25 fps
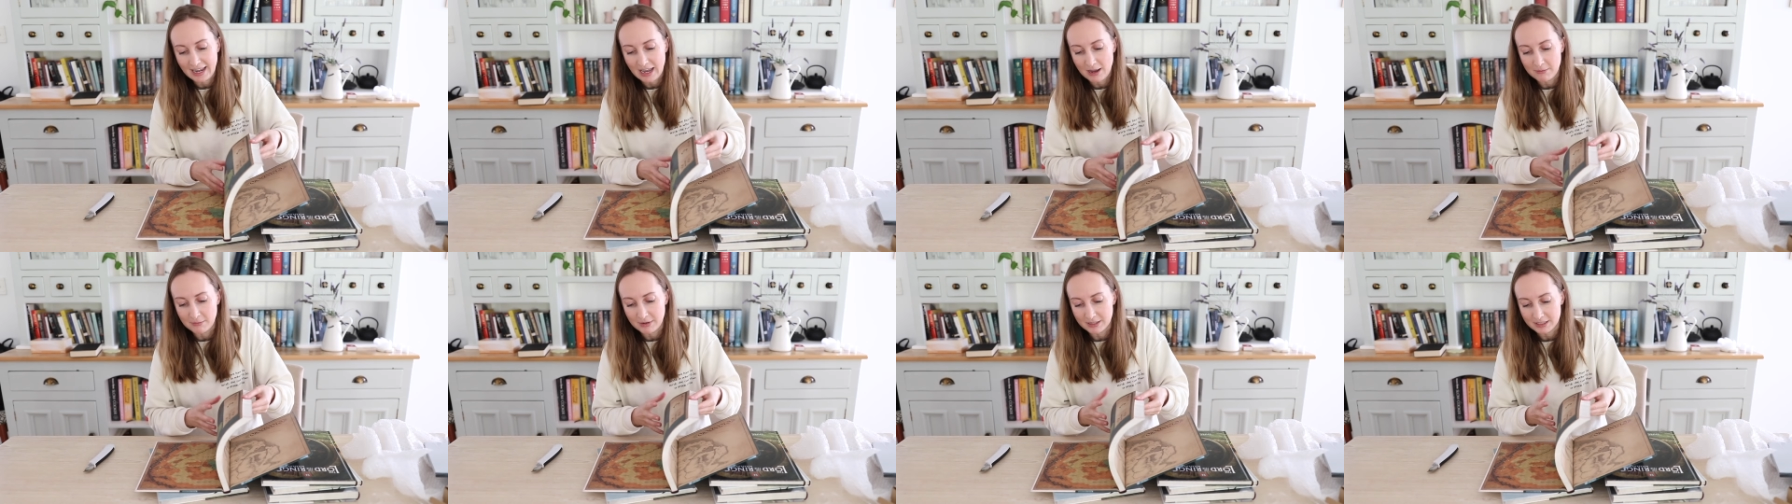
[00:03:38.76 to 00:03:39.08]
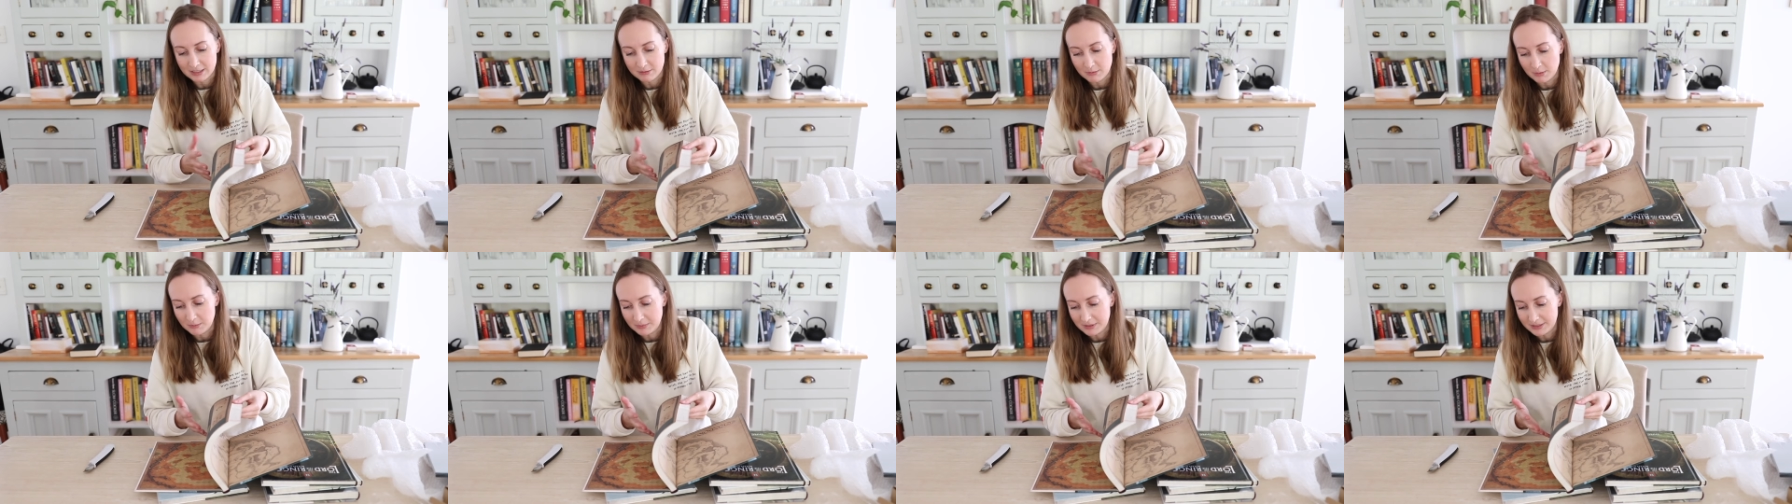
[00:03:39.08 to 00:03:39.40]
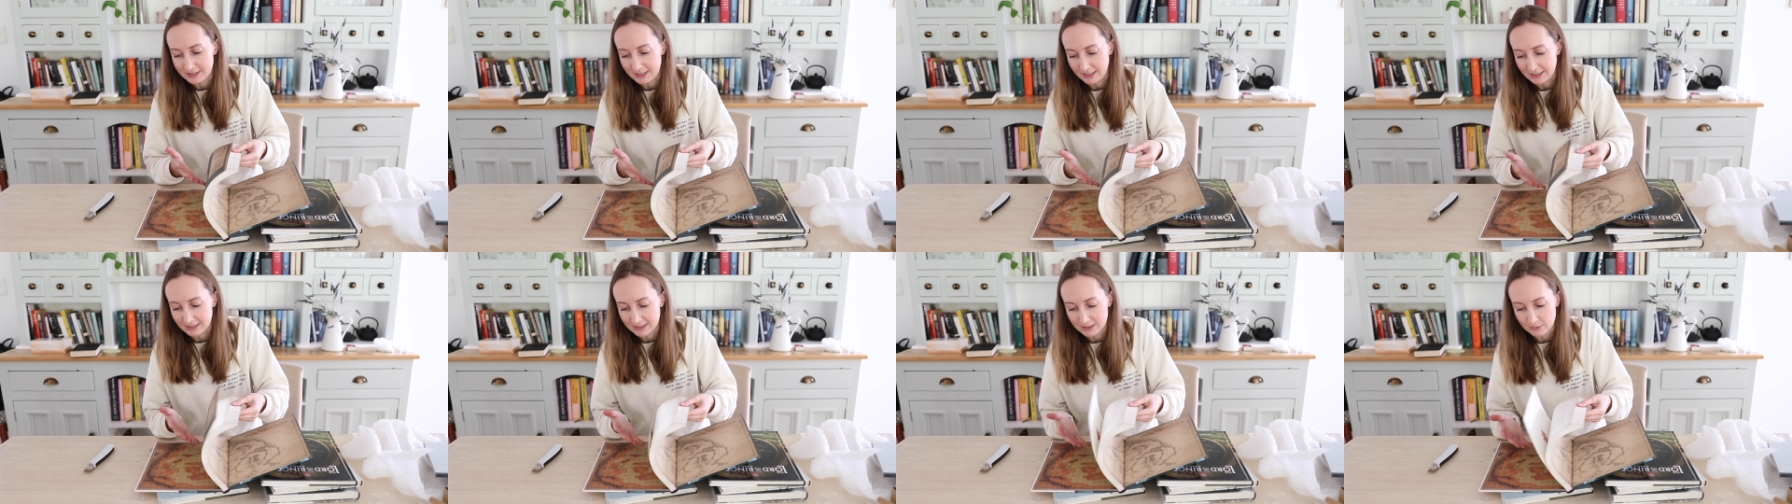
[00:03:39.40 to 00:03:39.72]
how much I'm
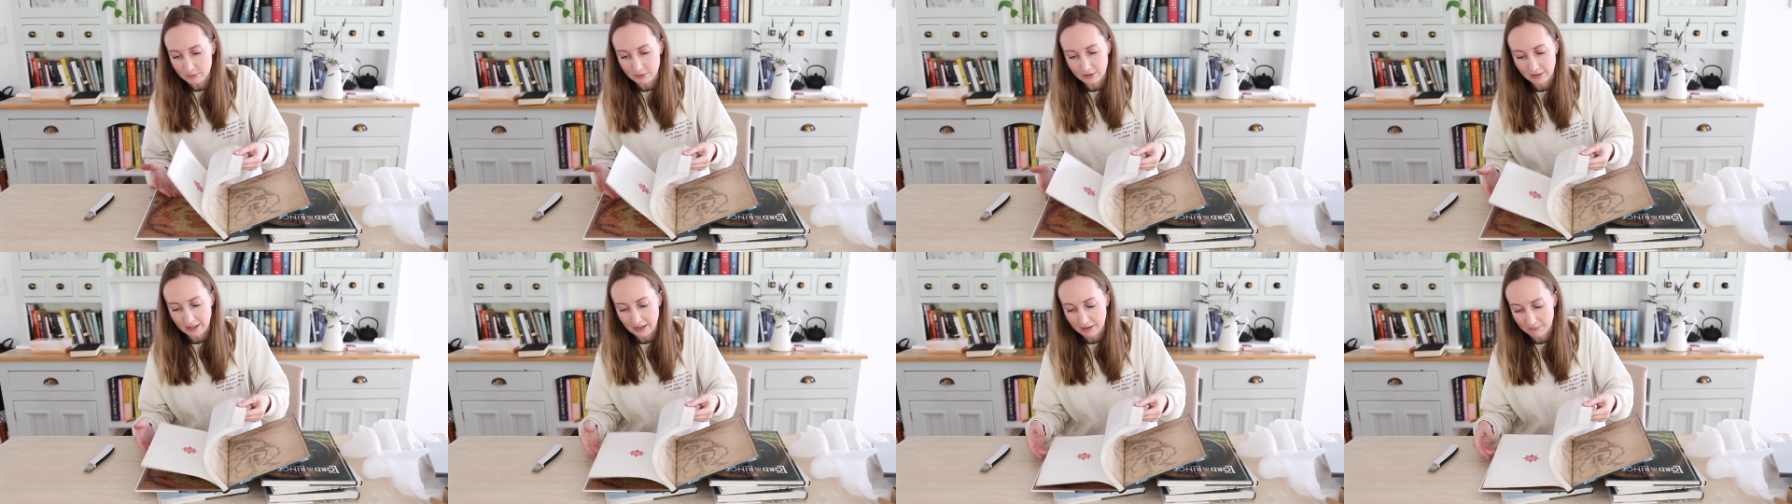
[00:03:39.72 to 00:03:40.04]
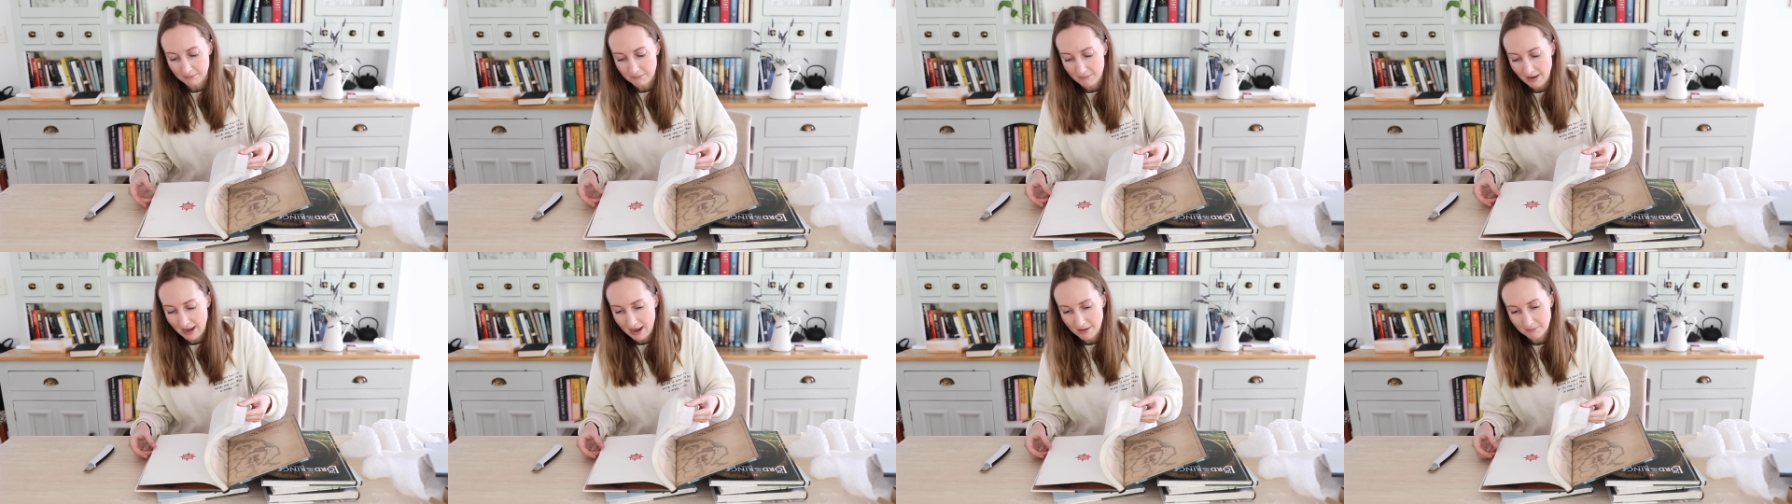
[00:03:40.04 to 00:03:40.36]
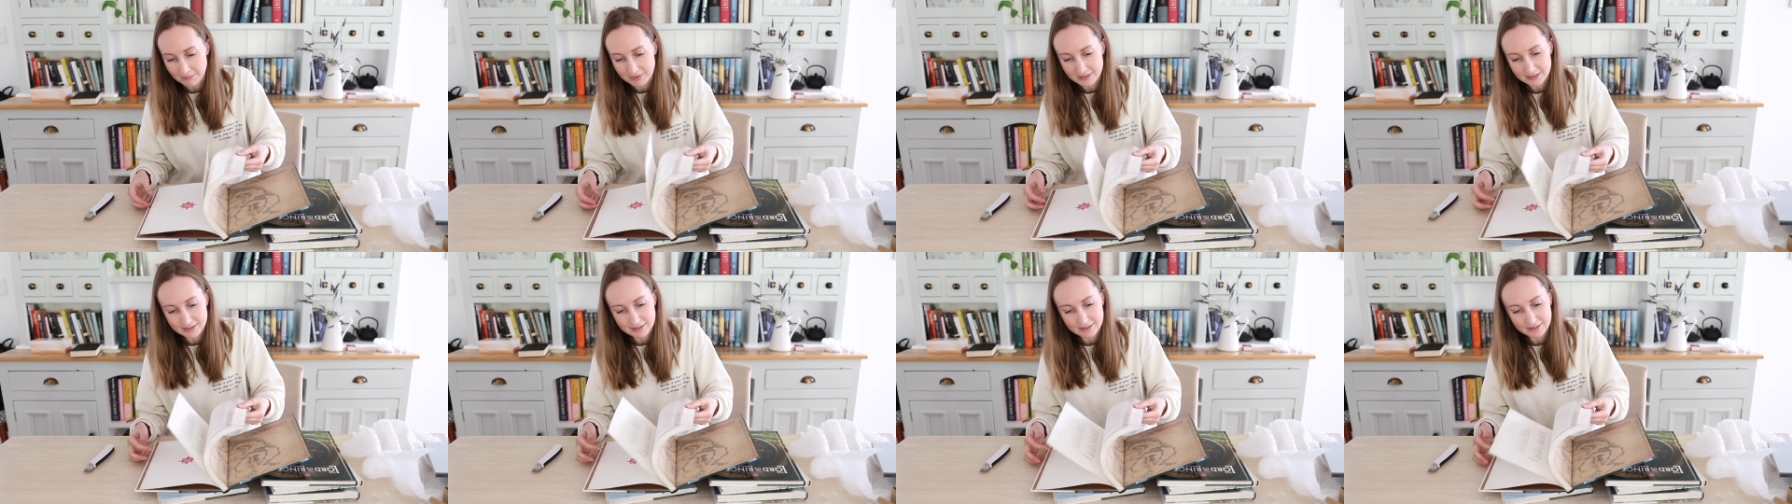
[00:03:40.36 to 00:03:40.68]
obsessed with like
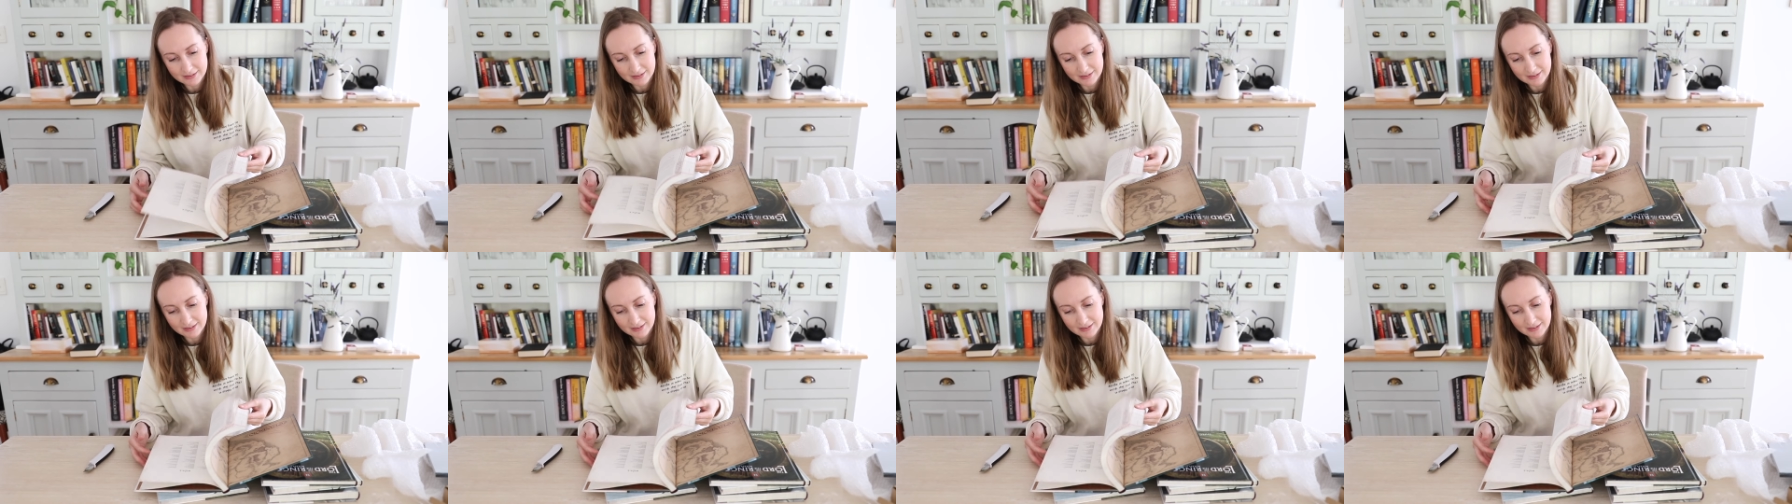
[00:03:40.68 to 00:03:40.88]
maps,